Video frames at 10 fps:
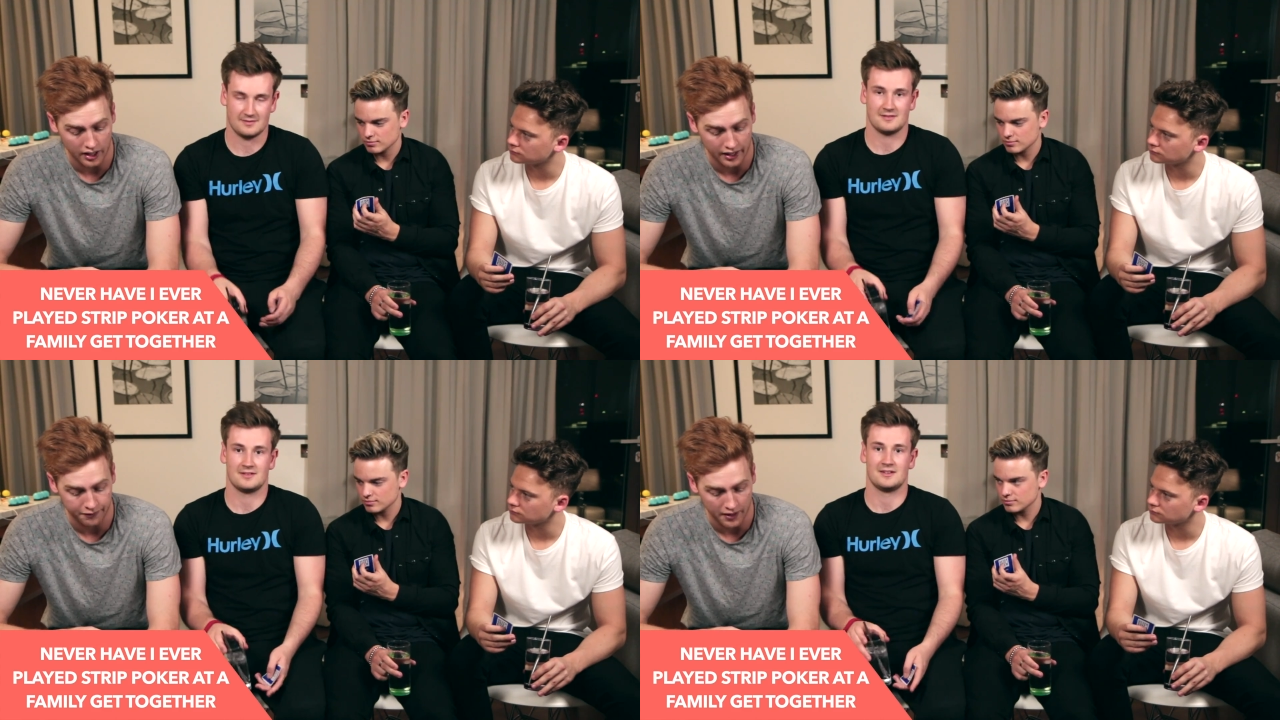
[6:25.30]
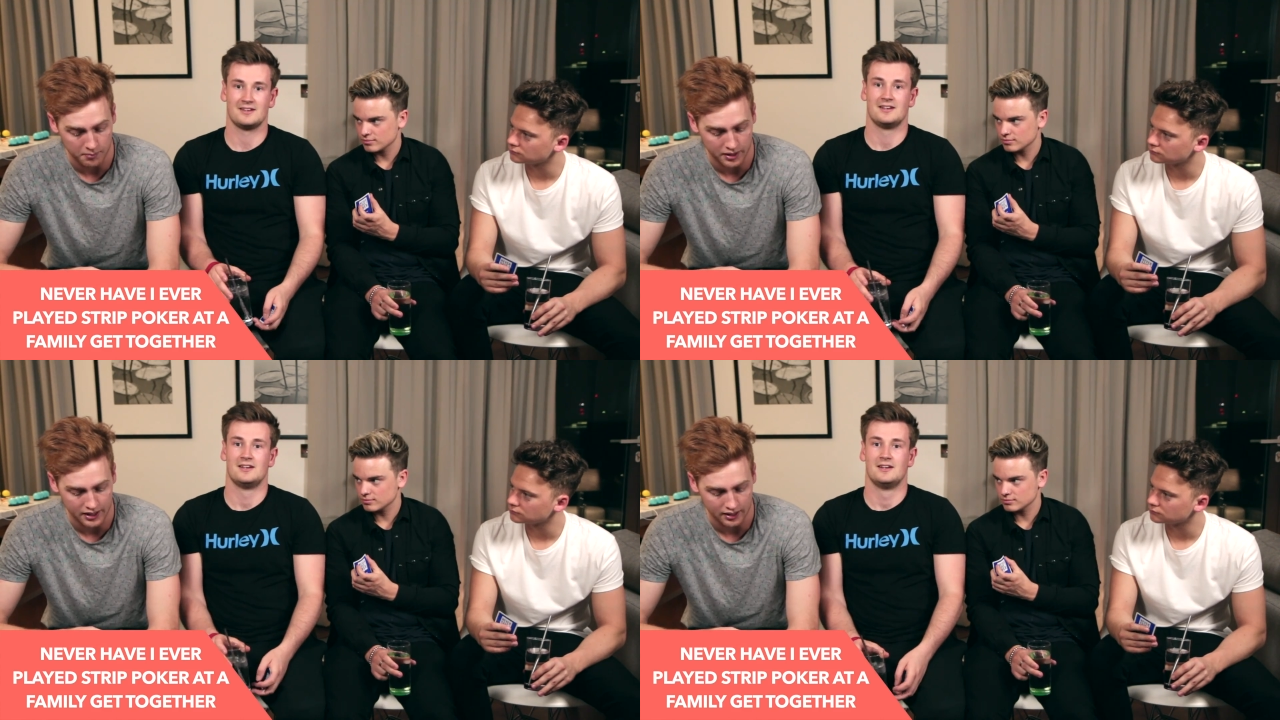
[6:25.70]
Speaker 1: at a
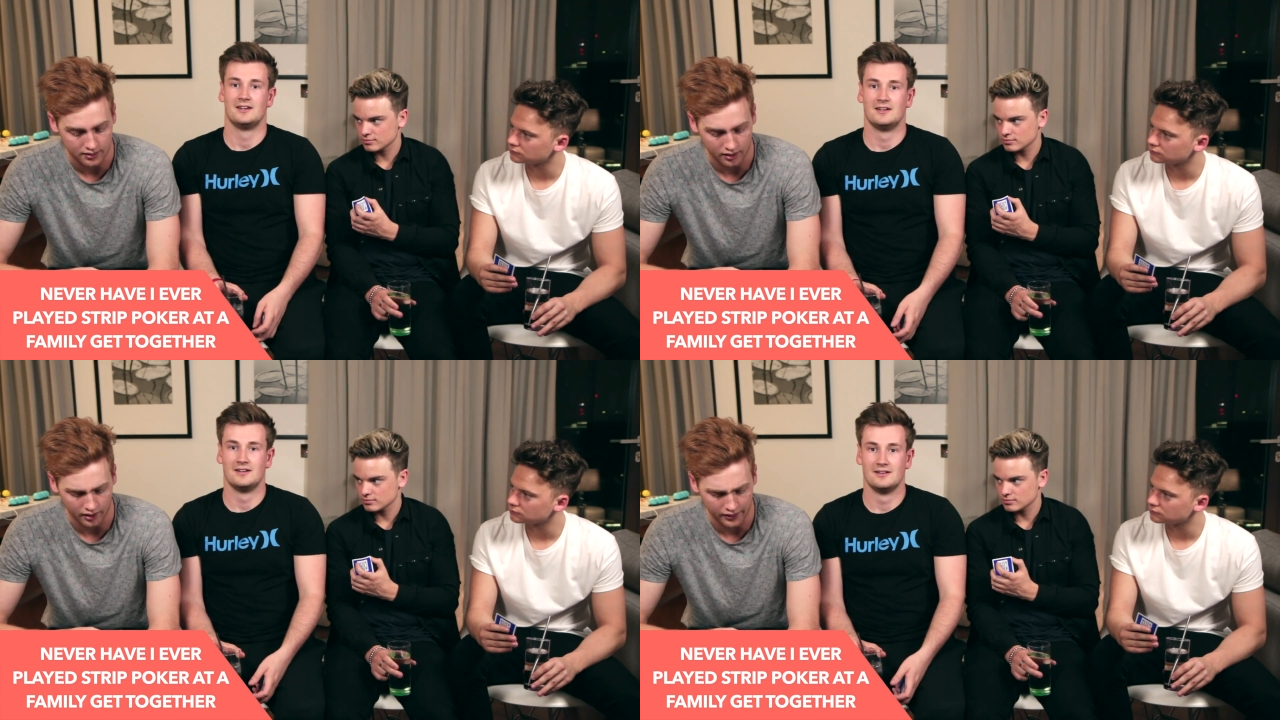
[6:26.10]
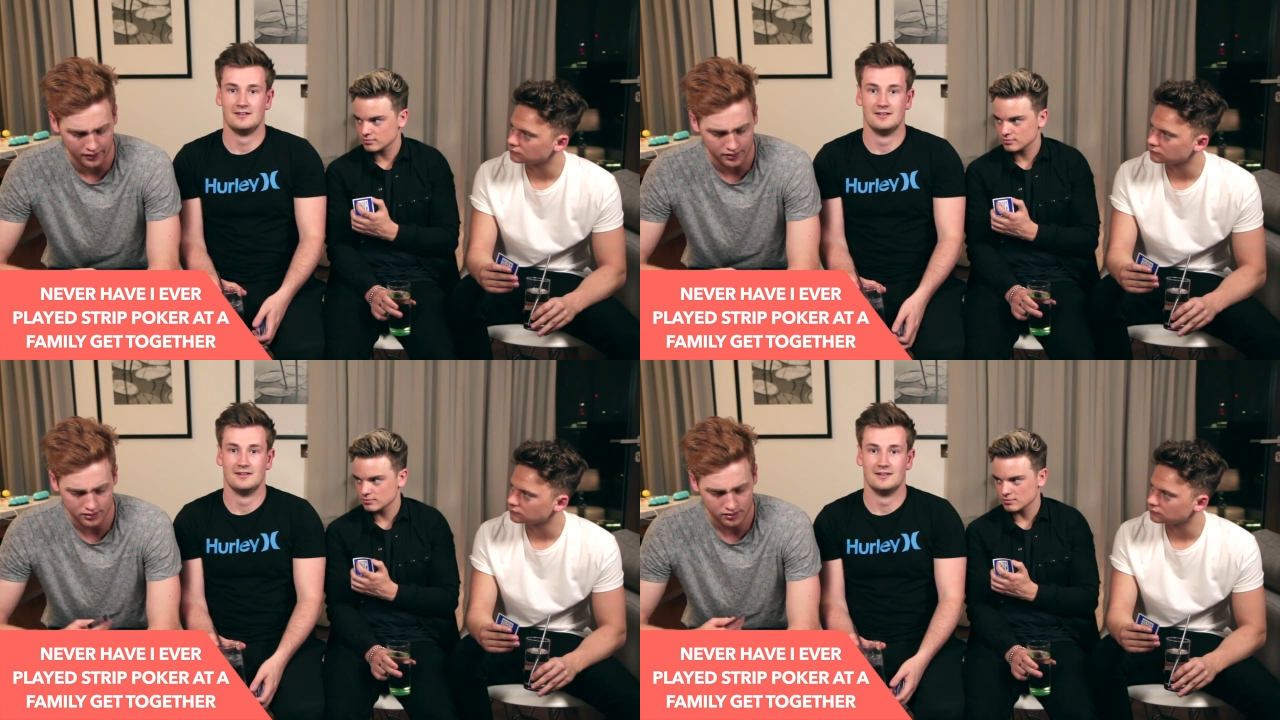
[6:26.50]
family get-together.
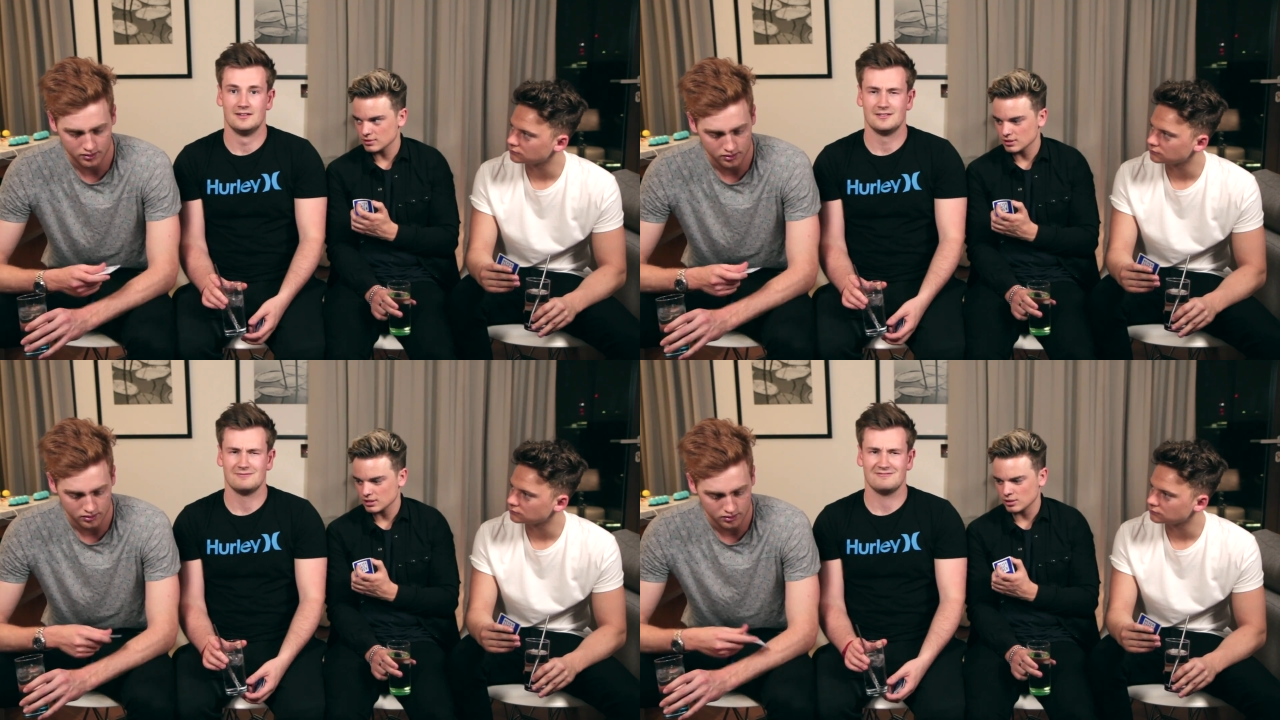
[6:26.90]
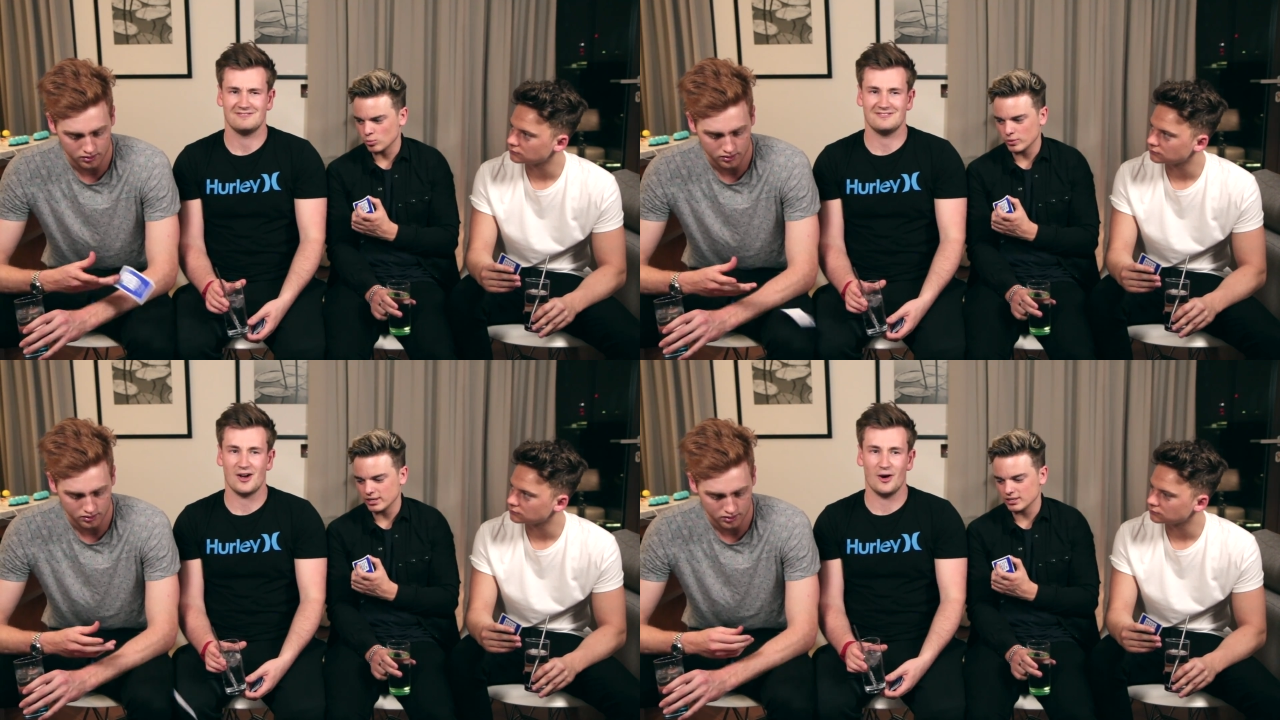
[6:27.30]

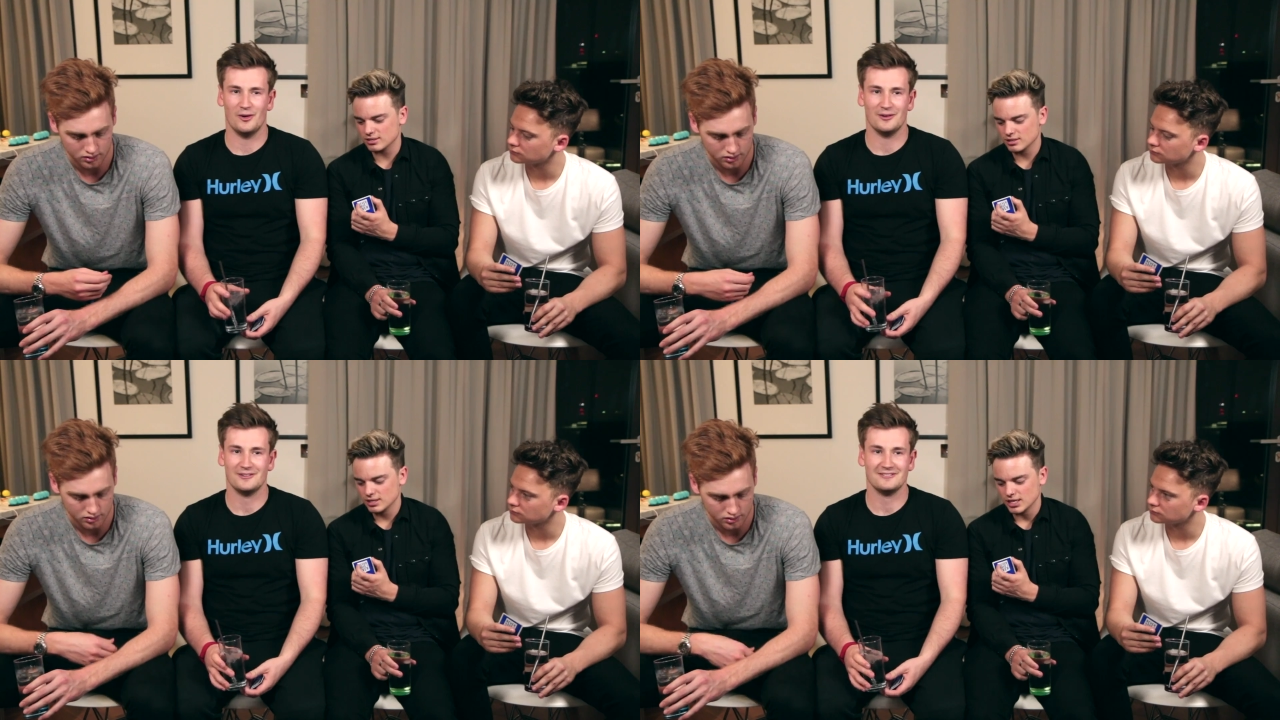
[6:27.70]
No.